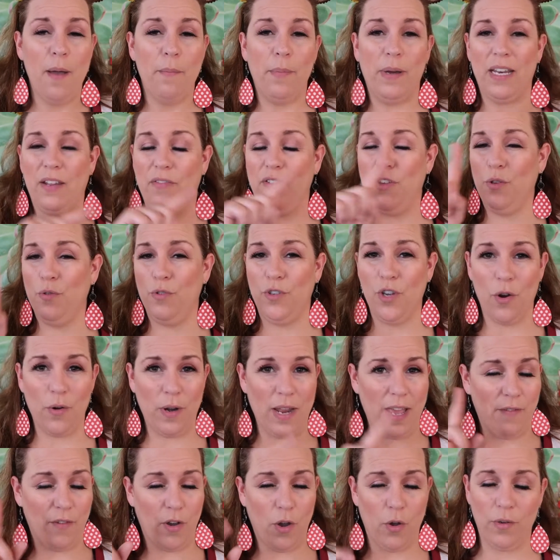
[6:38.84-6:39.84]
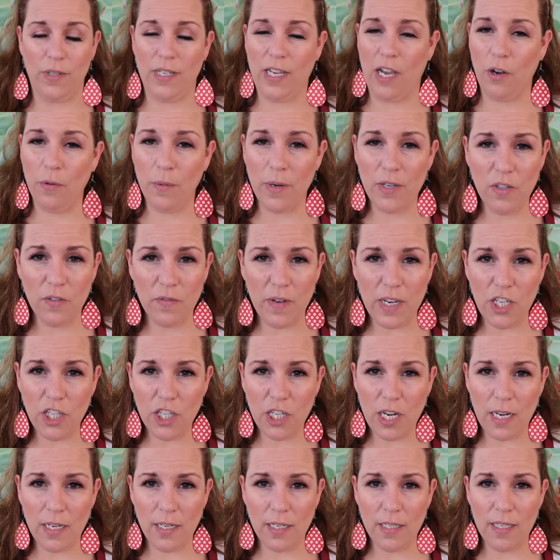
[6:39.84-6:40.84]
But if you don't have a hotel
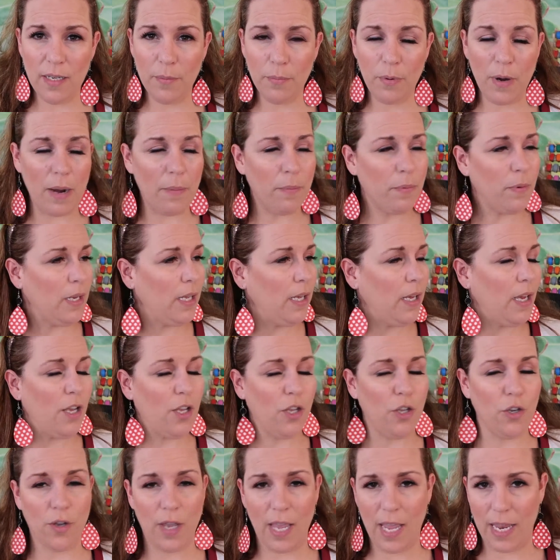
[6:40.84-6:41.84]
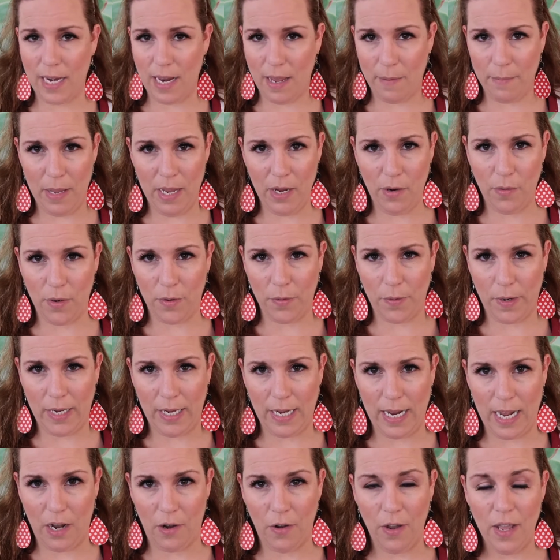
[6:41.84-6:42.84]
reservation on Disney property, you cannot make one
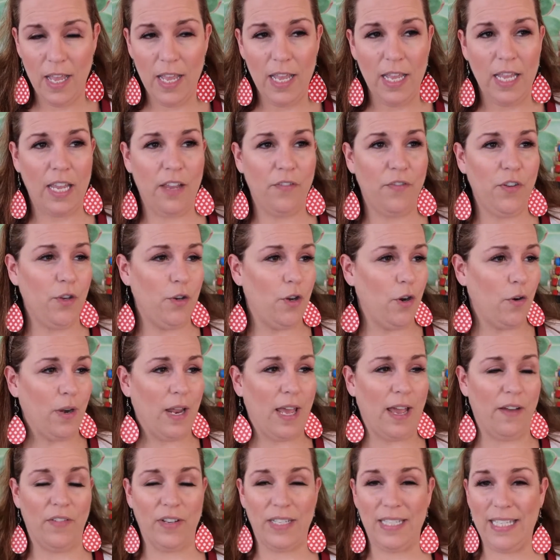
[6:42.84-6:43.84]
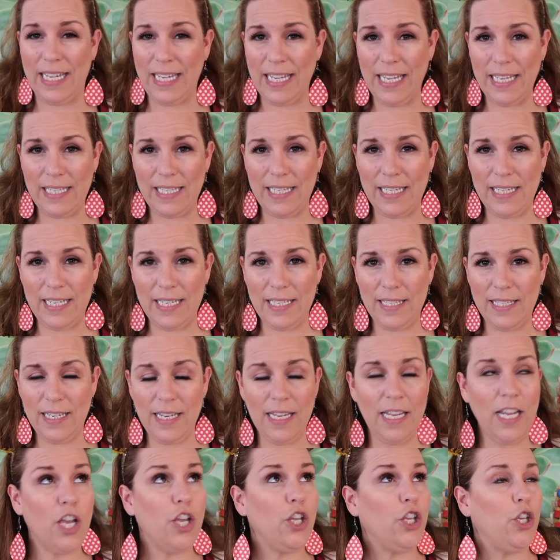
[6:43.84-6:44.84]
right now. If you don't have a ticket to
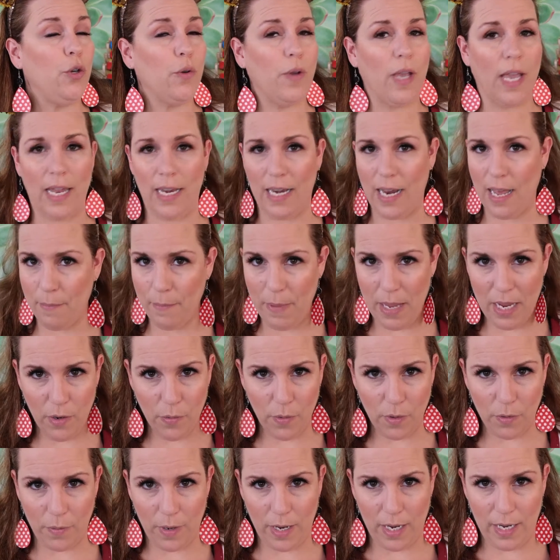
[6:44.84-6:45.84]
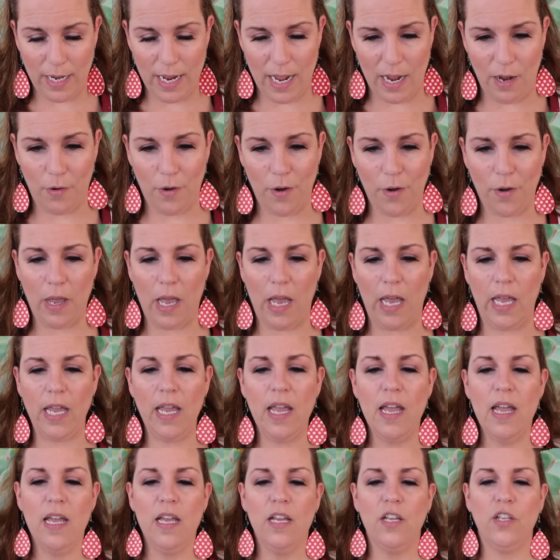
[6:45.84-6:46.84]
Disney, you cannot make one right now,
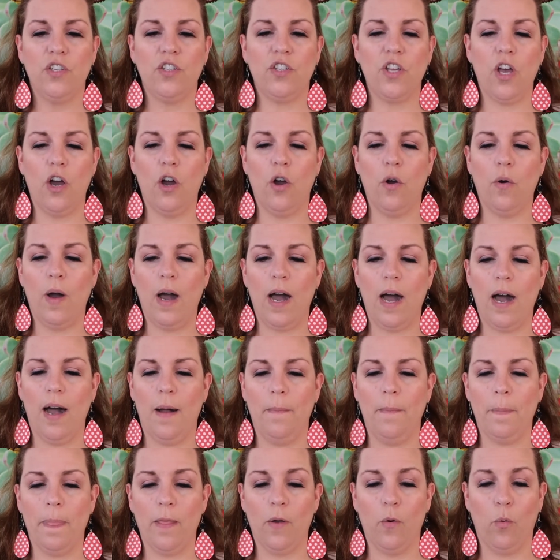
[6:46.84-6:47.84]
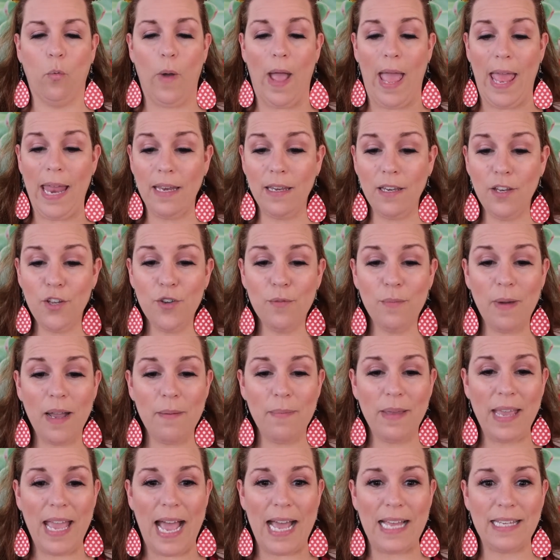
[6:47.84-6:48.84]
okay? So when you
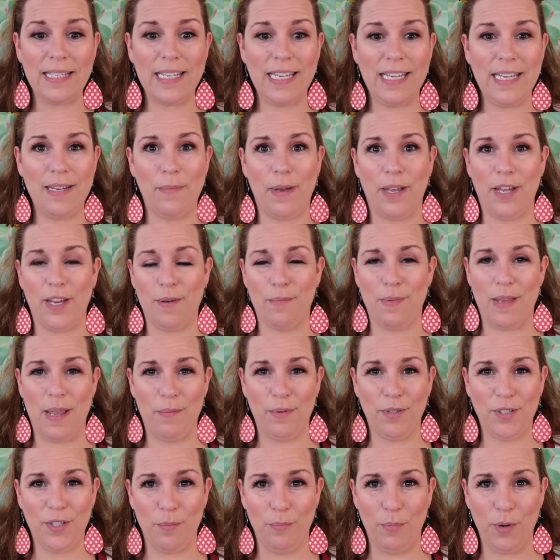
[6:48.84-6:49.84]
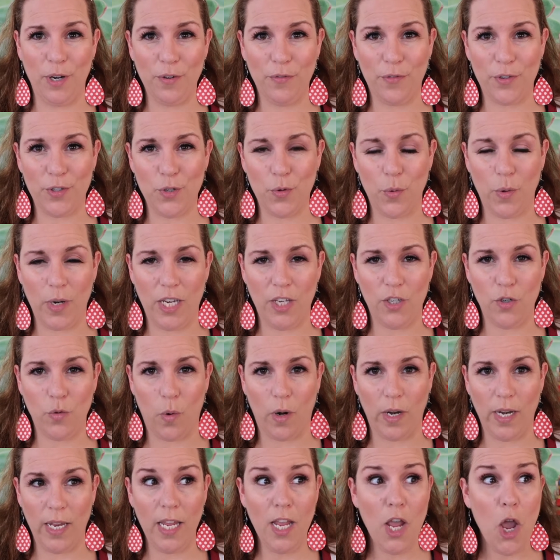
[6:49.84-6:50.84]
might be asking, am I gonna be able to book for
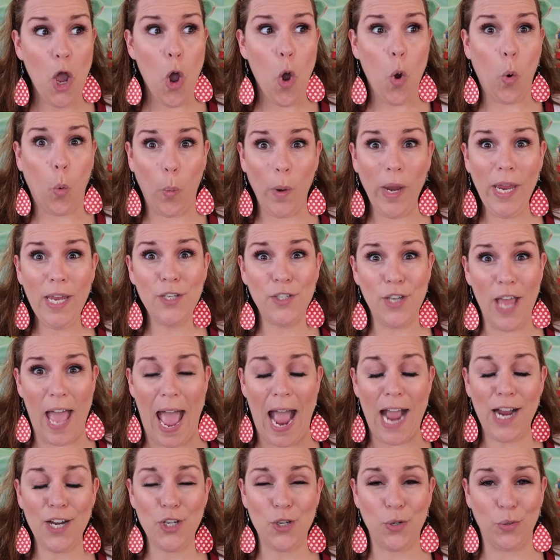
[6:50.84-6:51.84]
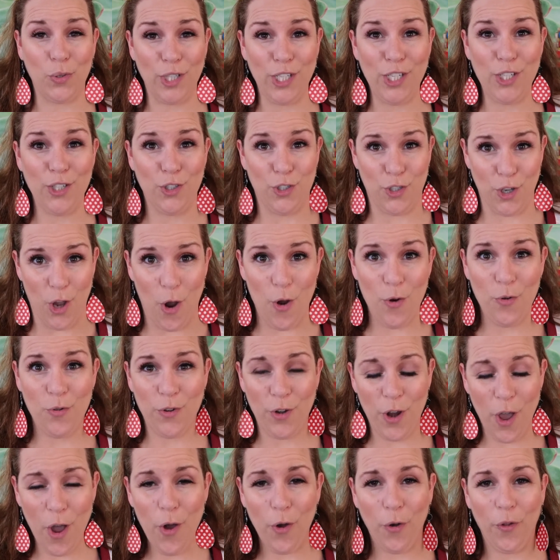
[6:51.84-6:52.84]
2020? We actually don't
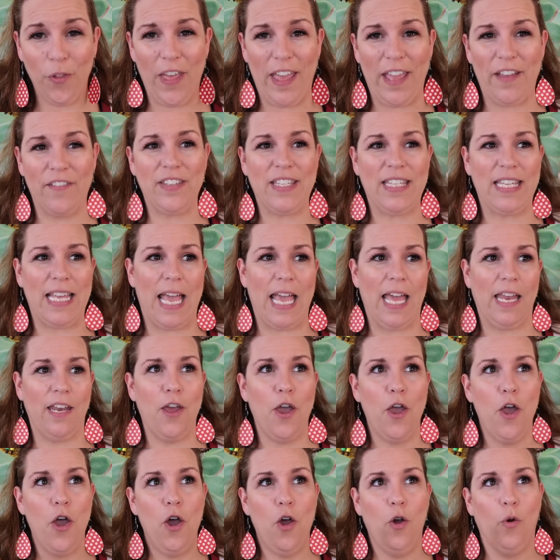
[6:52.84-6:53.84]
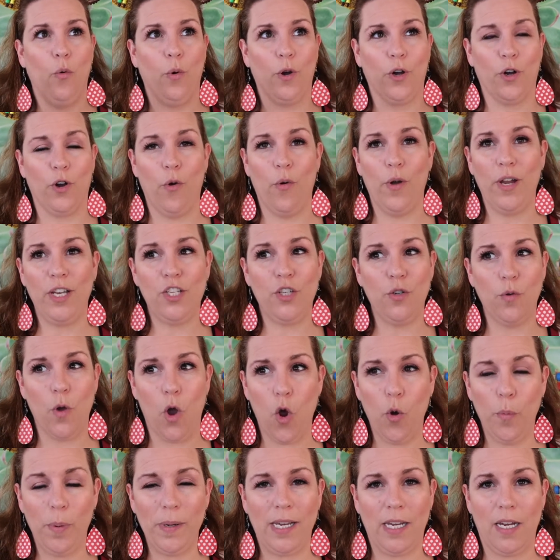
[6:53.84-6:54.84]
know. They have said, we're going to
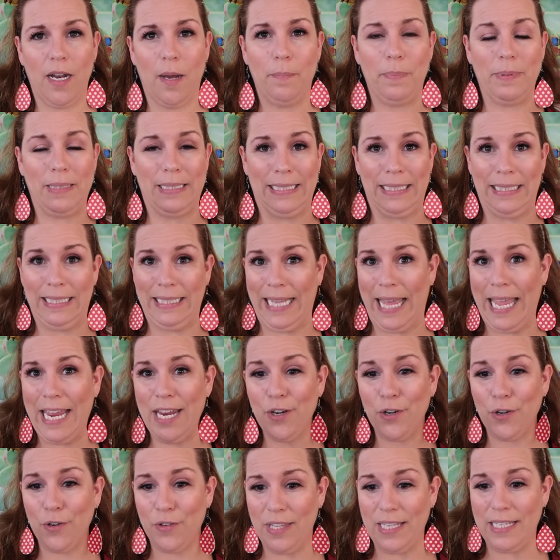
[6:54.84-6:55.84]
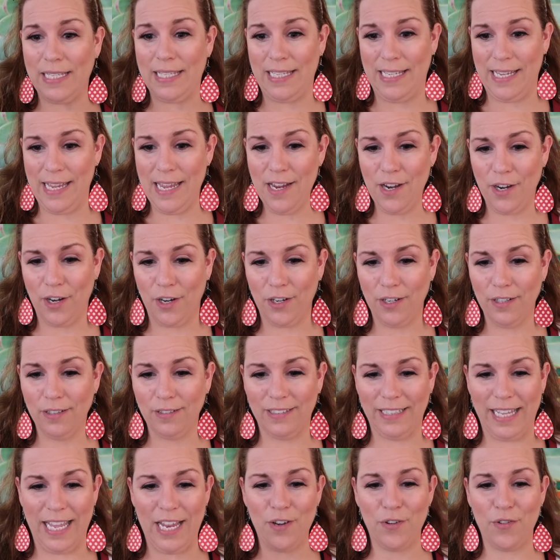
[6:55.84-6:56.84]
open it up later this
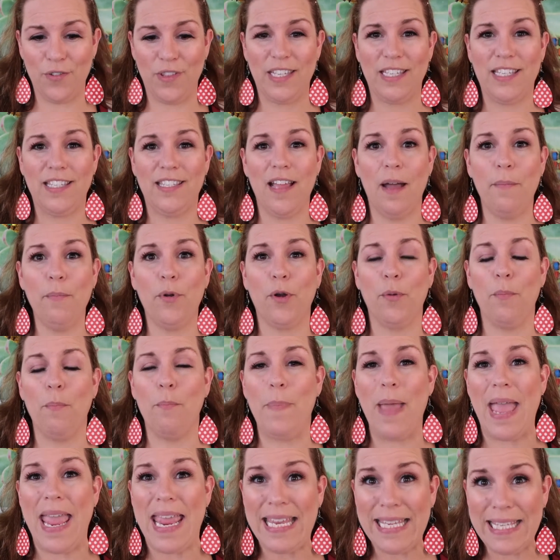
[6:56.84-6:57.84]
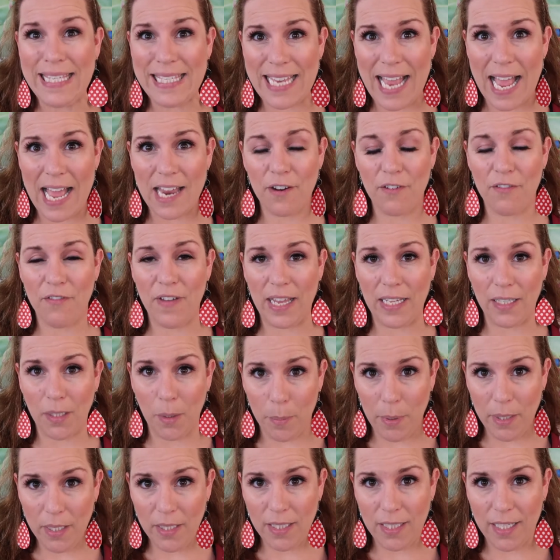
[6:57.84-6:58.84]
year, later this summer, based on
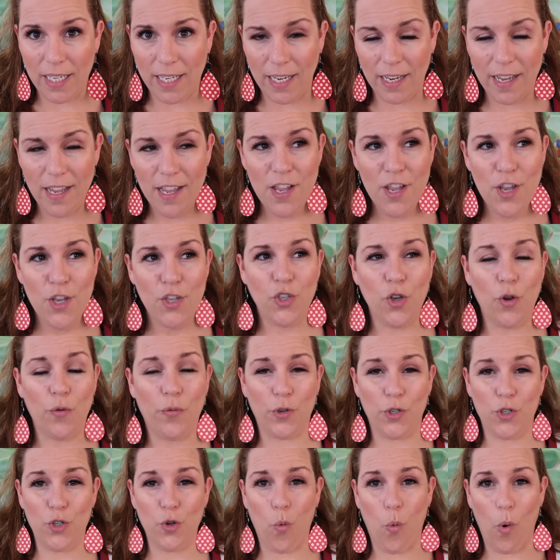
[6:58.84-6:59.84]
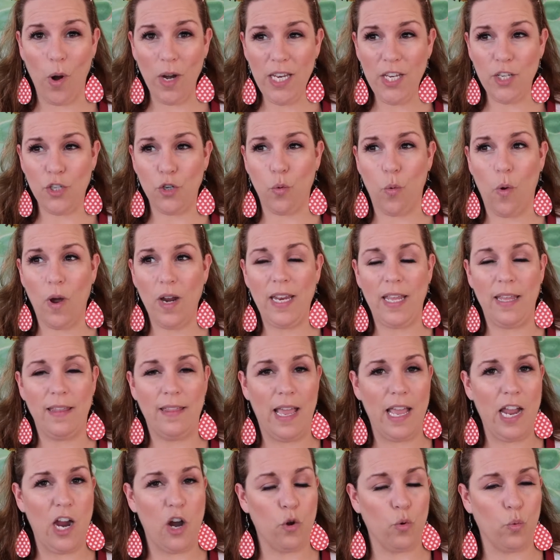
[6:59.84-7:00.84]
availability. So for 2020,
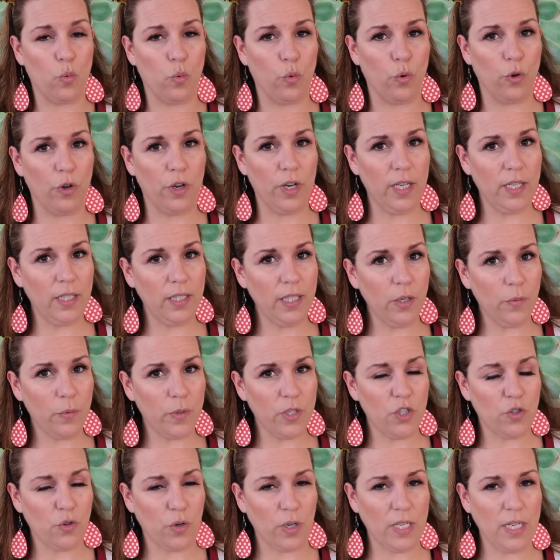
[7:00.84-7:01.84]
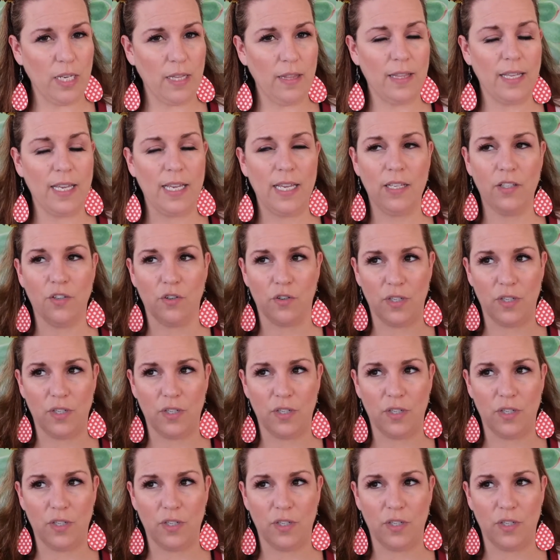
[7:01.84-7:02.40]
they are really restricting things.